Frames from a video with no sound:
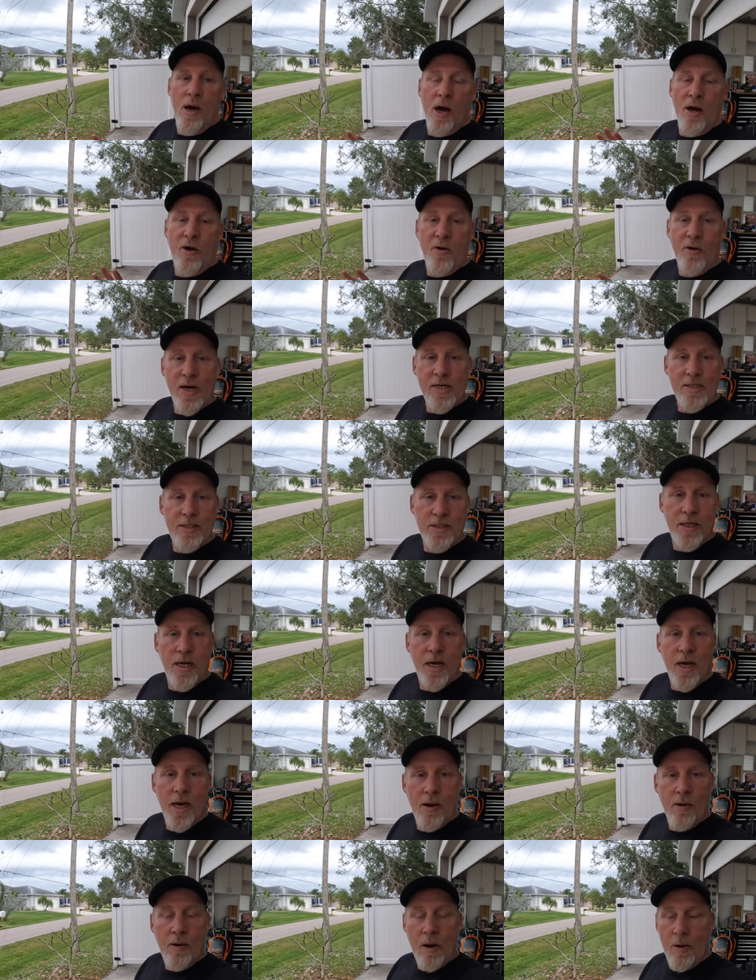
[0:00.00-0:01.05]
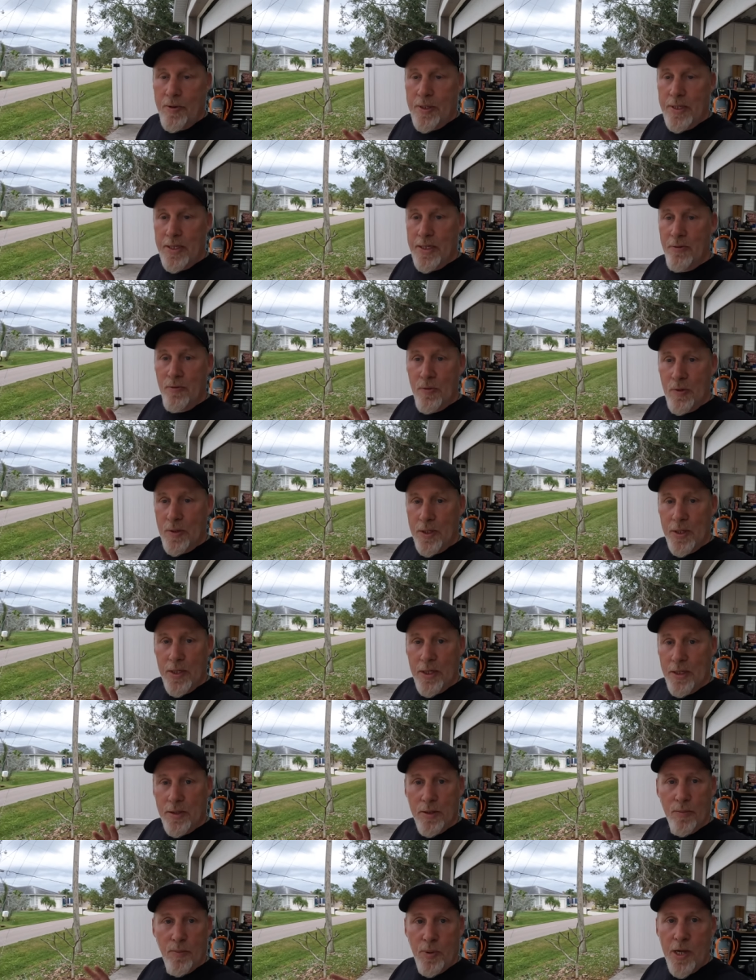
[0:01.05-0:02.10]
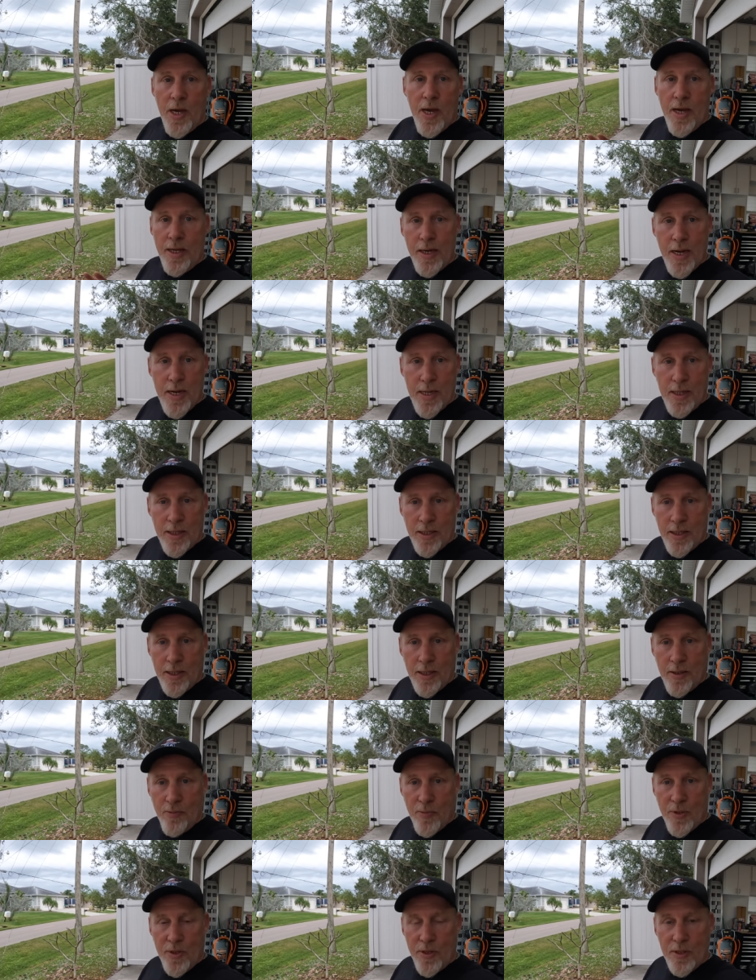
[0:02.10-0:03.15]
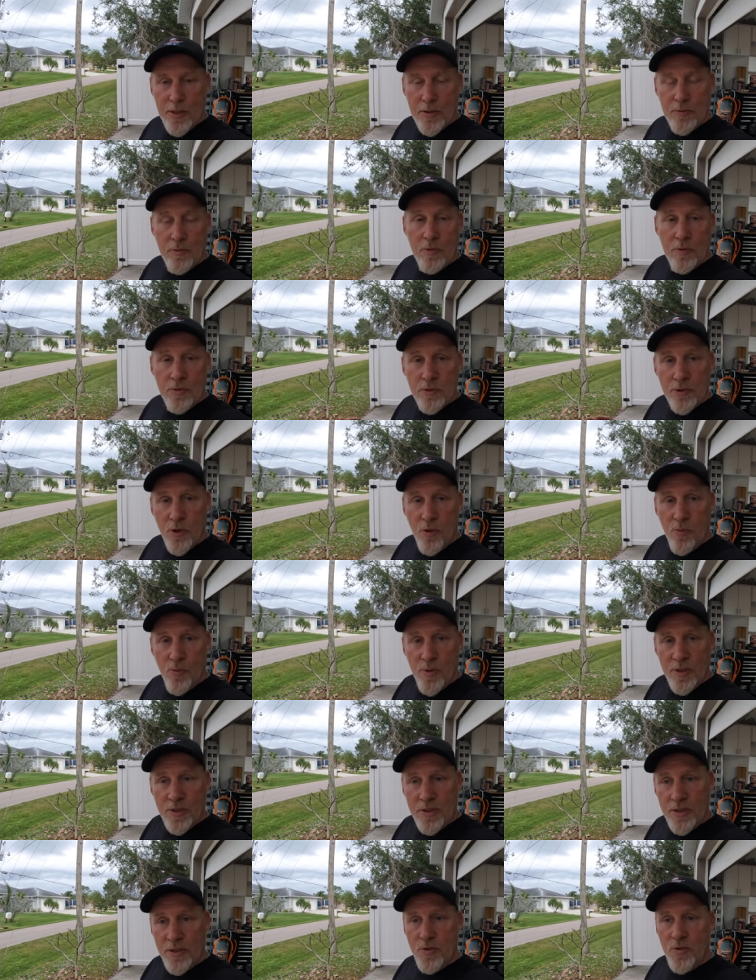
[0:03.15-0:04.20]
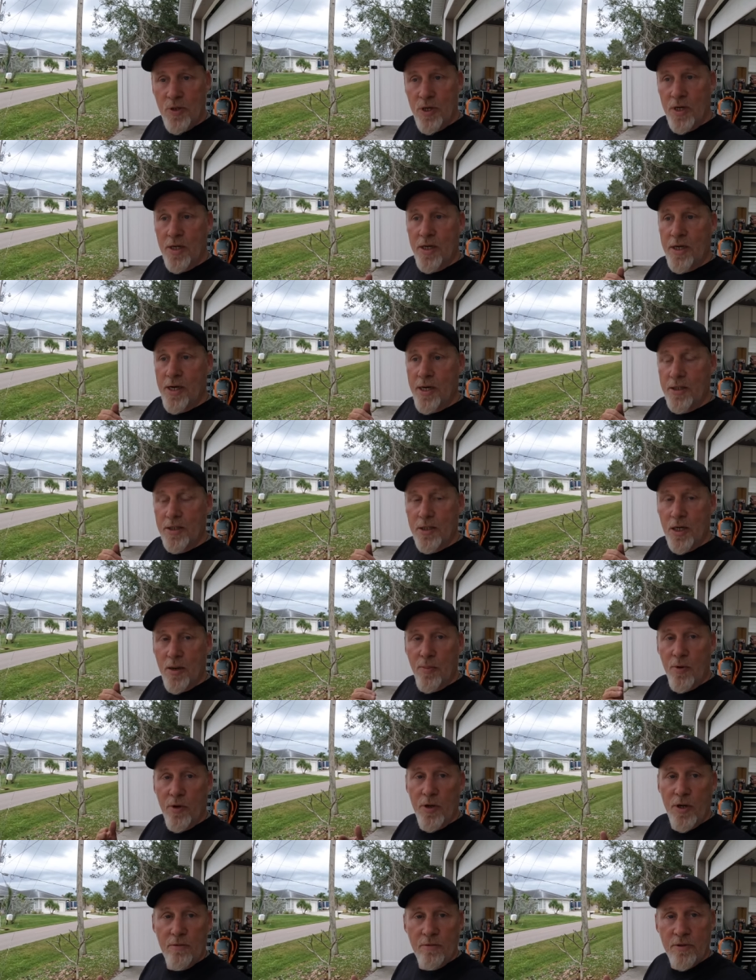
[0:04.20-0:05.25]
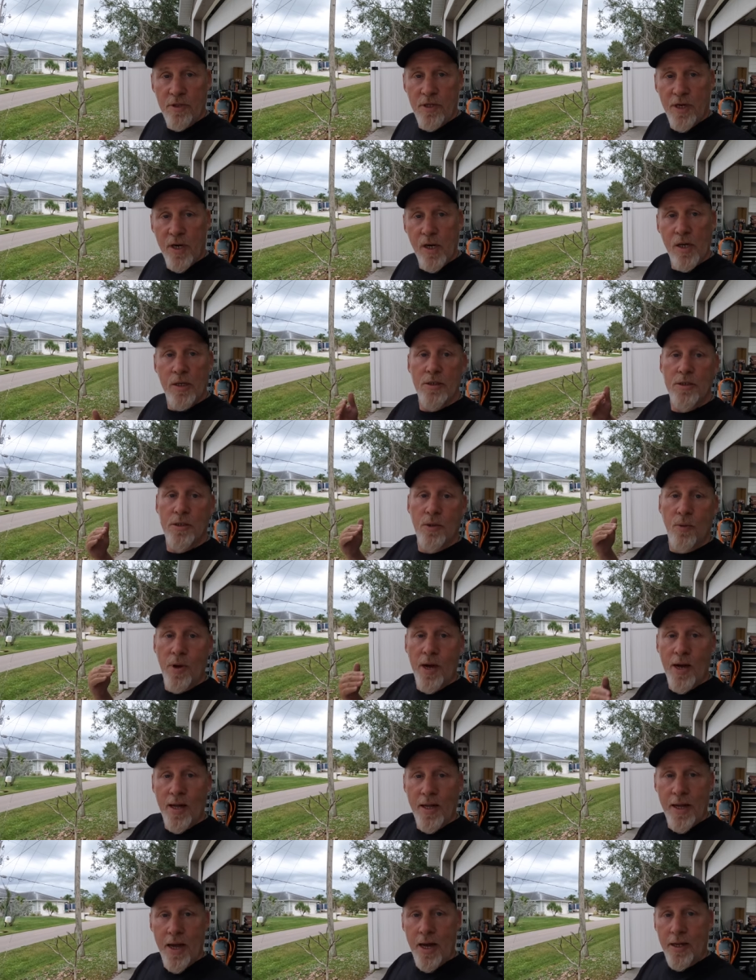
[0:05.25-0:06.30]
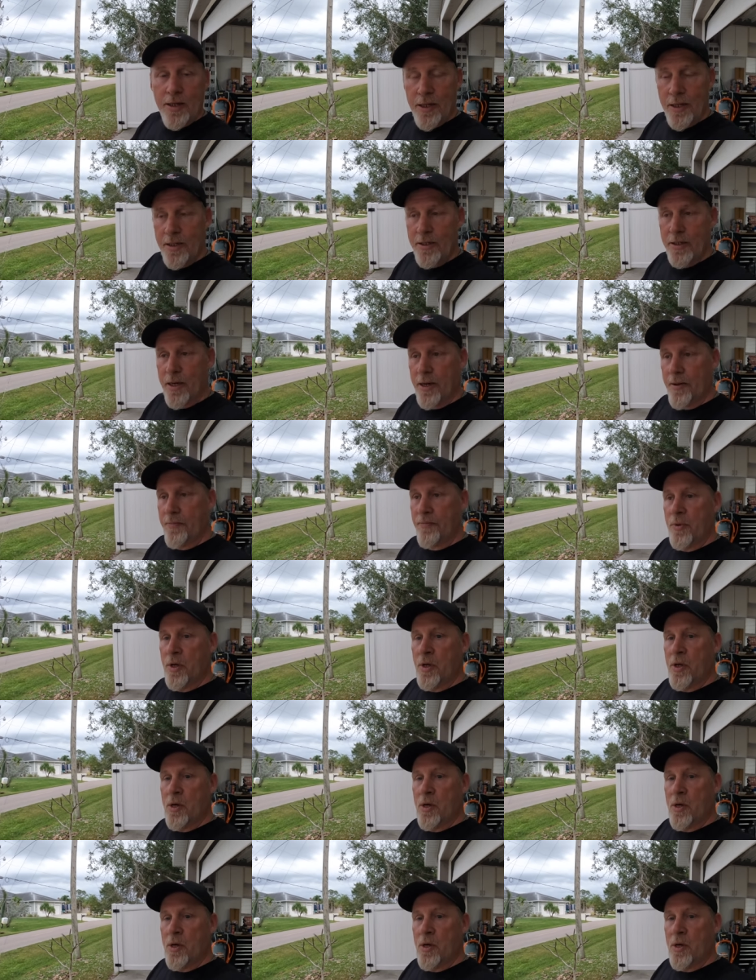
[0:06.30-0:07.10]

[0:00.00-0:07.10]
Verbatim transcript: A crazy day where we didn't really get to plan anything because we were so busy trying to catch up on everything else that we hadn't got done yet.